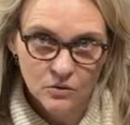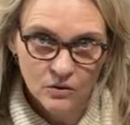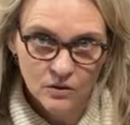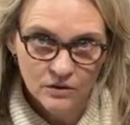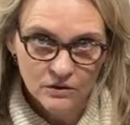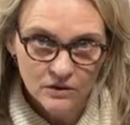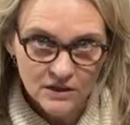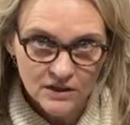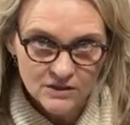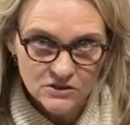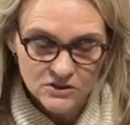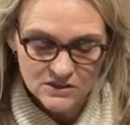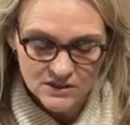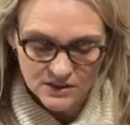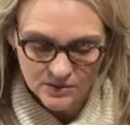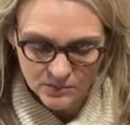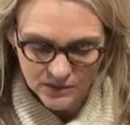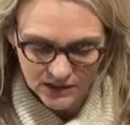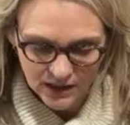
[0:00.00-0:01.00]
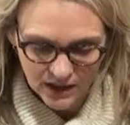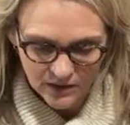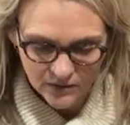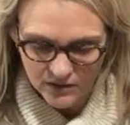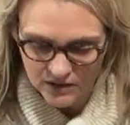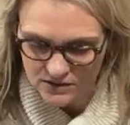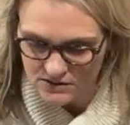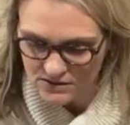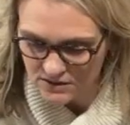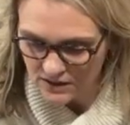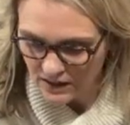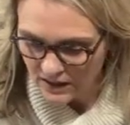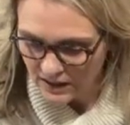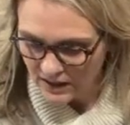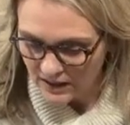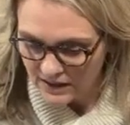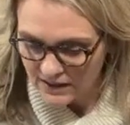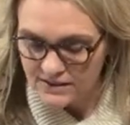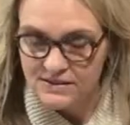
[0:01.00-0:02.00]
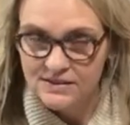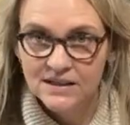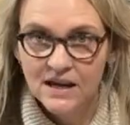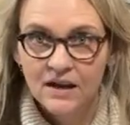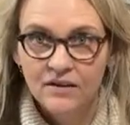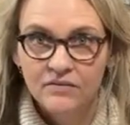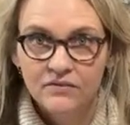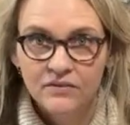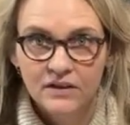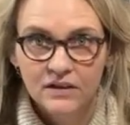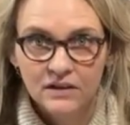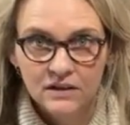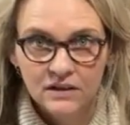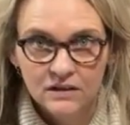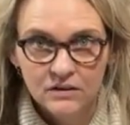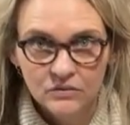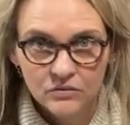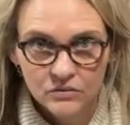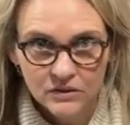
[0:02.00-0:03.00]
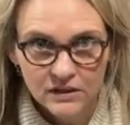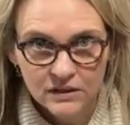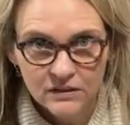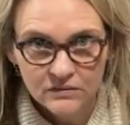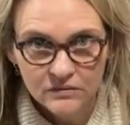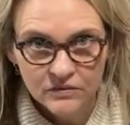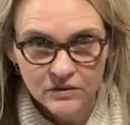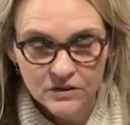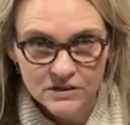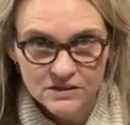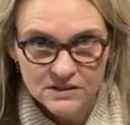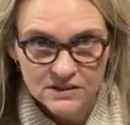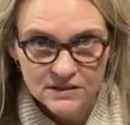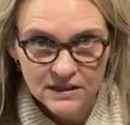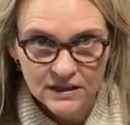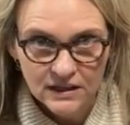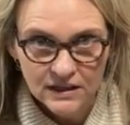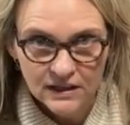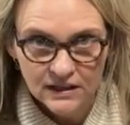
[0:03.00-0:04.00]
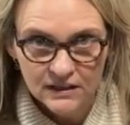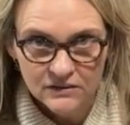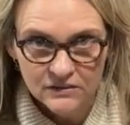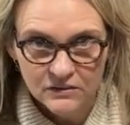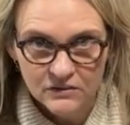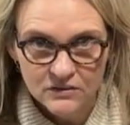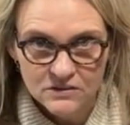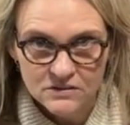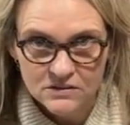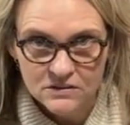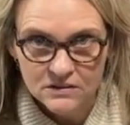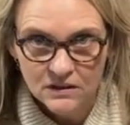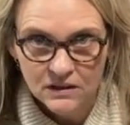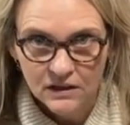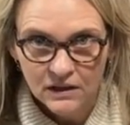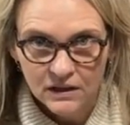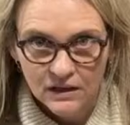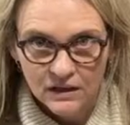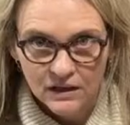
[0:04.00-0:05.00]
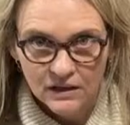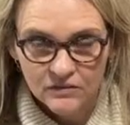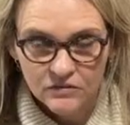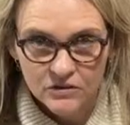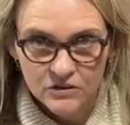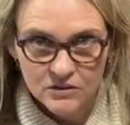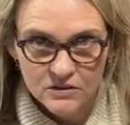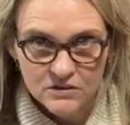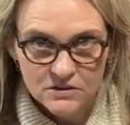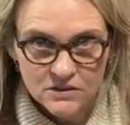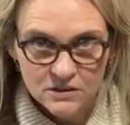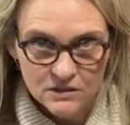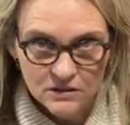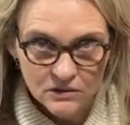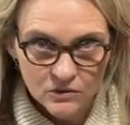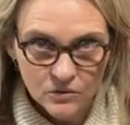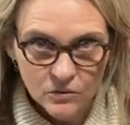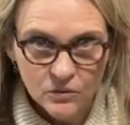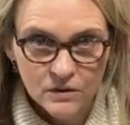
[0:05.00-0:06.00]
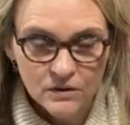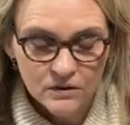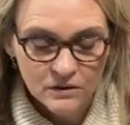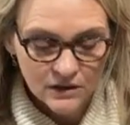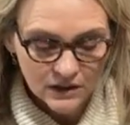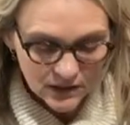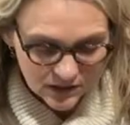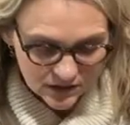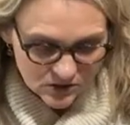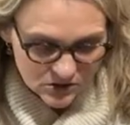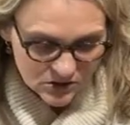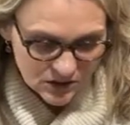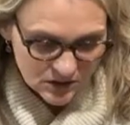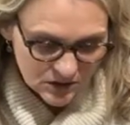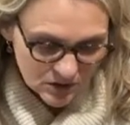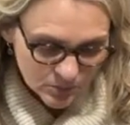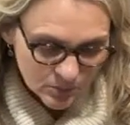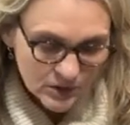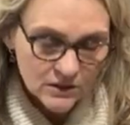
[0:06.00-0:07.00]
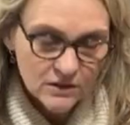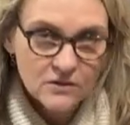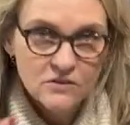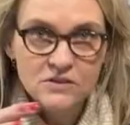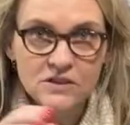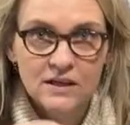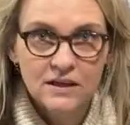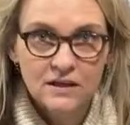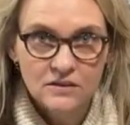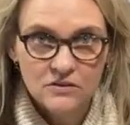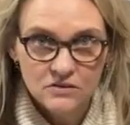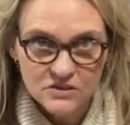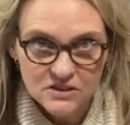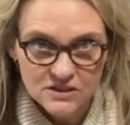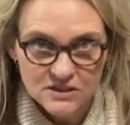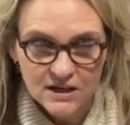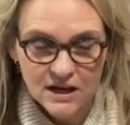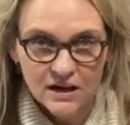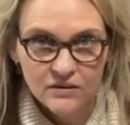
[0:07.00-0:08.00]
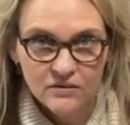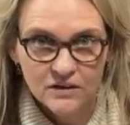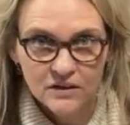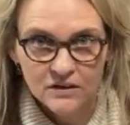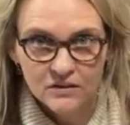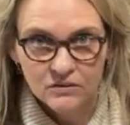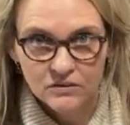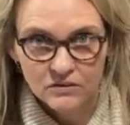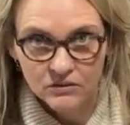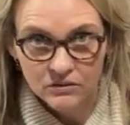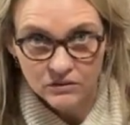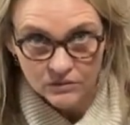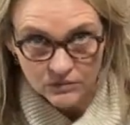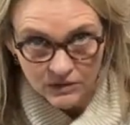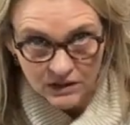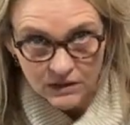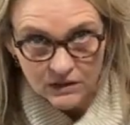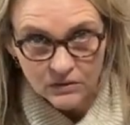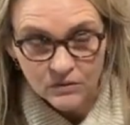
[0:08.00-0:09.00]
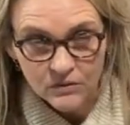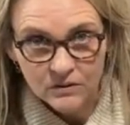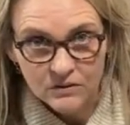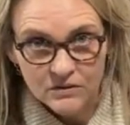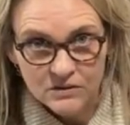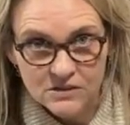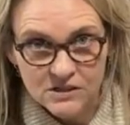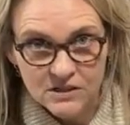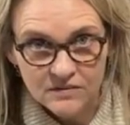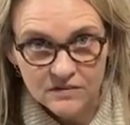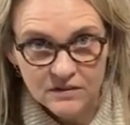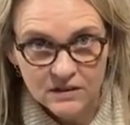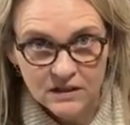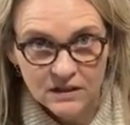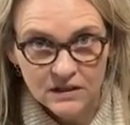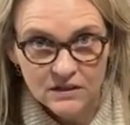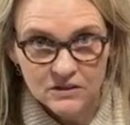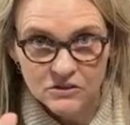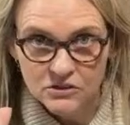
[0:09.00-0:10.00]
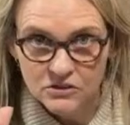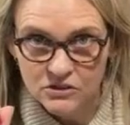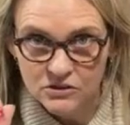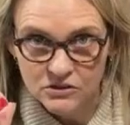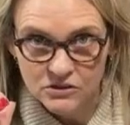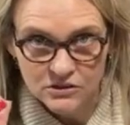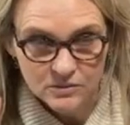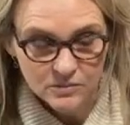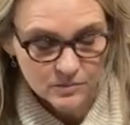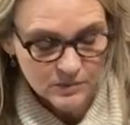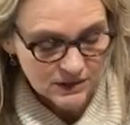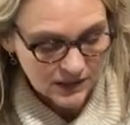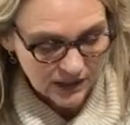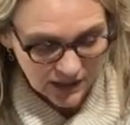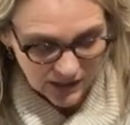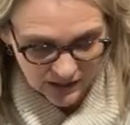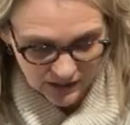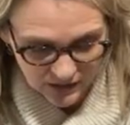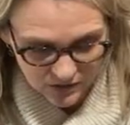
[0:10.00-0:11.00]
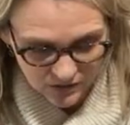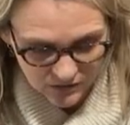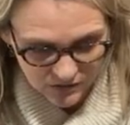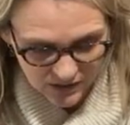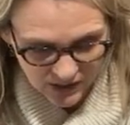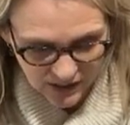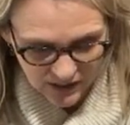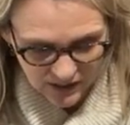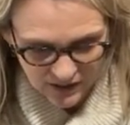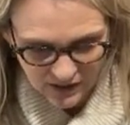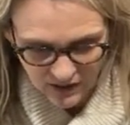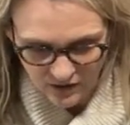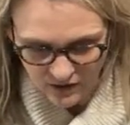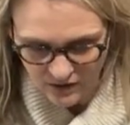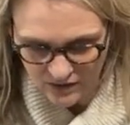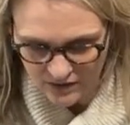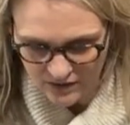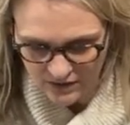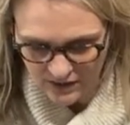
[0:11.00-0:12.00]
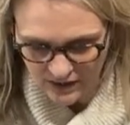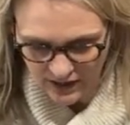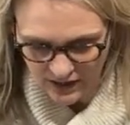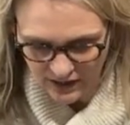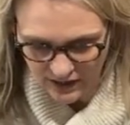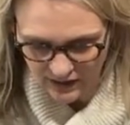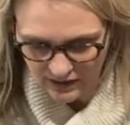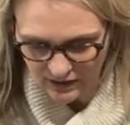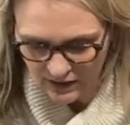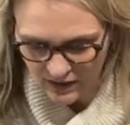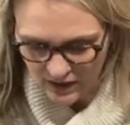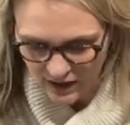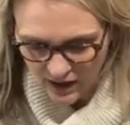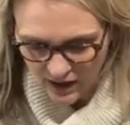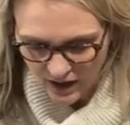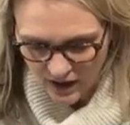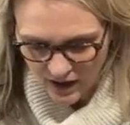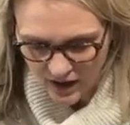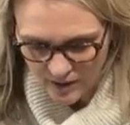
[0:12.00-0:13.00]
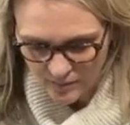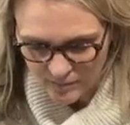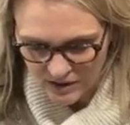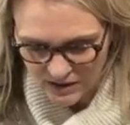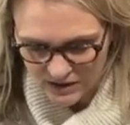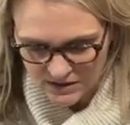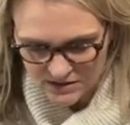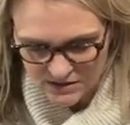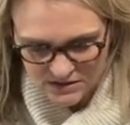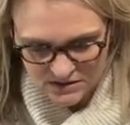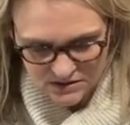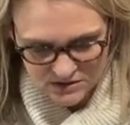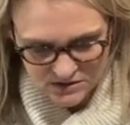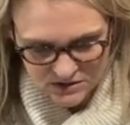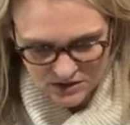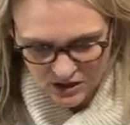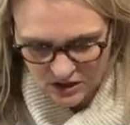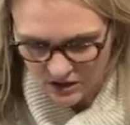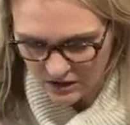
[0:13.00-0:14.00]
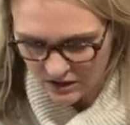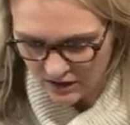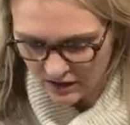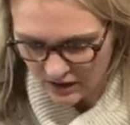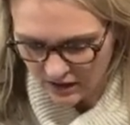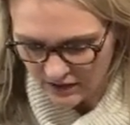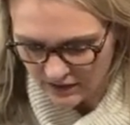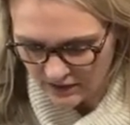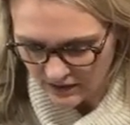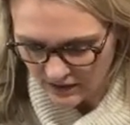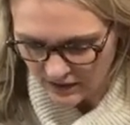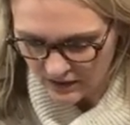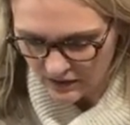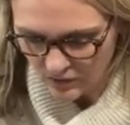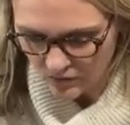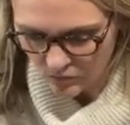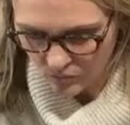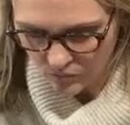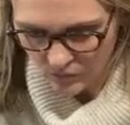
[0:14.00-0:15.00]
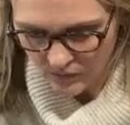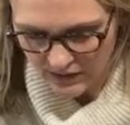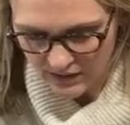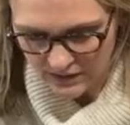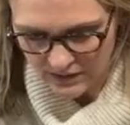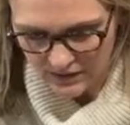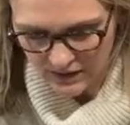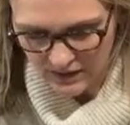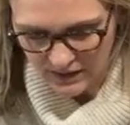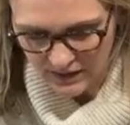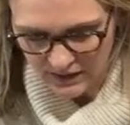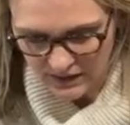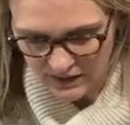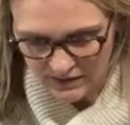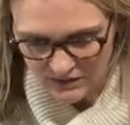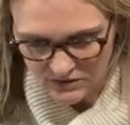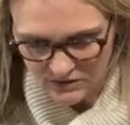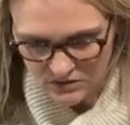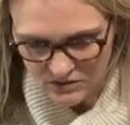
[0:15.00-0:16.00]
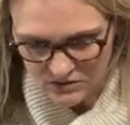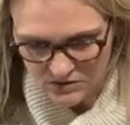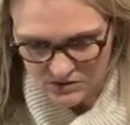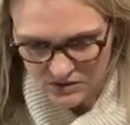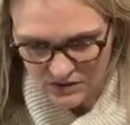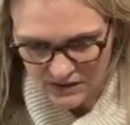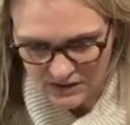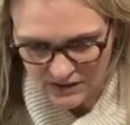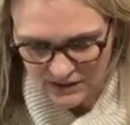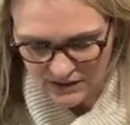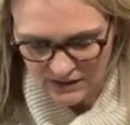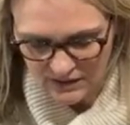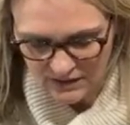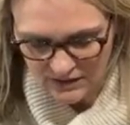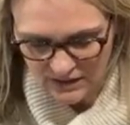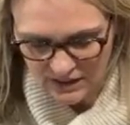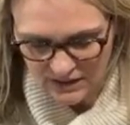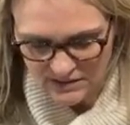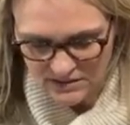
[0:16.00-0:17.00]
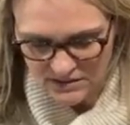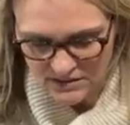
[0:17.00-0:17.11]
1/4 inch seam allowance. Definitely reinforce at the handles. If you're using the 1/4 inch and you put those handles down there 3/4 of an inch, you should be a-okay on that. I'm gonna start, I think, with a handle so I can get that